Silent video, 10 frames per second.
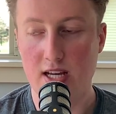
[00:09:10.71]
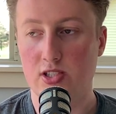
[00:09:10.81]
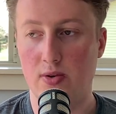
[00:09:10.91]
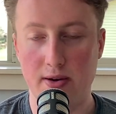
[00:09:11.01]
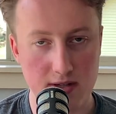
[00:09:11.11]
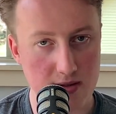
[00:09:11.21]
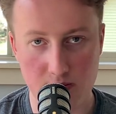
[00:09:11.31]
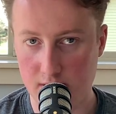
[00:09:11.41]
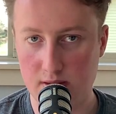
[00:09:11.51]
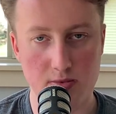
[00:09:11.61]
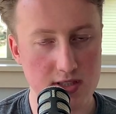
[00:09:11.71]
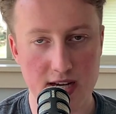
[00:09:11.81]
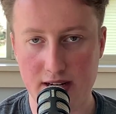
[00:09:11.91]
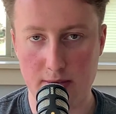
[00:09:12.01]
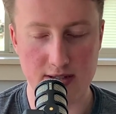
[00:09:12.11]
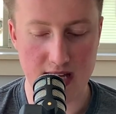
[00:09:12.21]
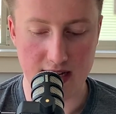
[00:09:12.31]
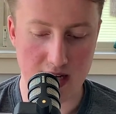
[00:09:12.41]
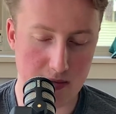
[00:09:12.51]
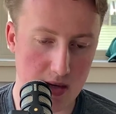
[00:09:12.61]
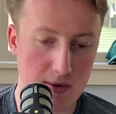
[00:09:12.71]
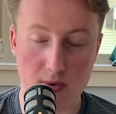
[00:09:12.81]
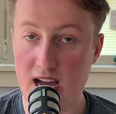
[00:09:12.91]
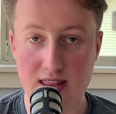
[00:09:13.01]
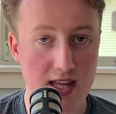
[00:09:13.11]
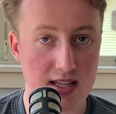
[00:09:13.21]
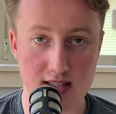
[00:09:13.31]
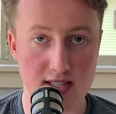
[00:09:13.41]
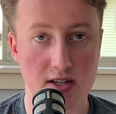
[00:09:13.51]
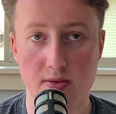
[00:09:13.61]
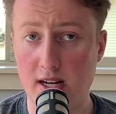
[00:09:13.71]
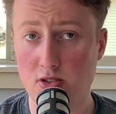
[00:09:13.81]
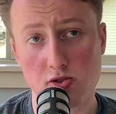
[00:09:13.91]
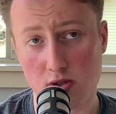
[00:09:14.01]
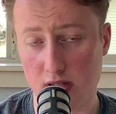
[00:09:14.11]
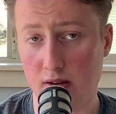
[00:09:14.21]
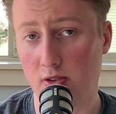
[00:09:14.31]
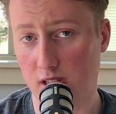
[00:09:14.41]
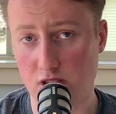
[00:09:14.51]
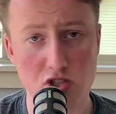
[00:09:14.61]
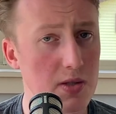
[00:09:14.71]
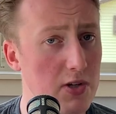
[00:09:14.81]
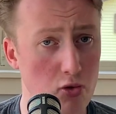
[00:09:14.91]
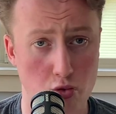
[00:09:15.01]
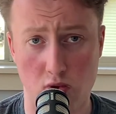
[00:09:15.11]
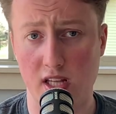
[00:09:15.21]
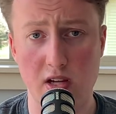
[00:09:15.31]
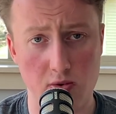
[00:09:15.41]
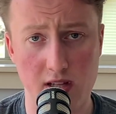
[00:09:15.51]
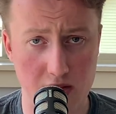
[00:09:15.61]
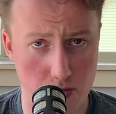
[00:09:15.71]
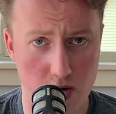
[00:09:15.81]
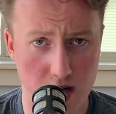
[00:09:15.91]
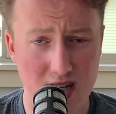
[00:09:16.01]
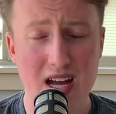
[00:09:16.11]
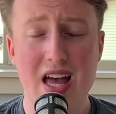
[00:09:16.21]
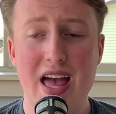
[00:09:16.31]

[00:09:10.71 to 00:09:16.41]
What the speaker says: So we'll talk about that coming up and why I think this Aaron Rodgers-Jordan Love relationship could really, really work,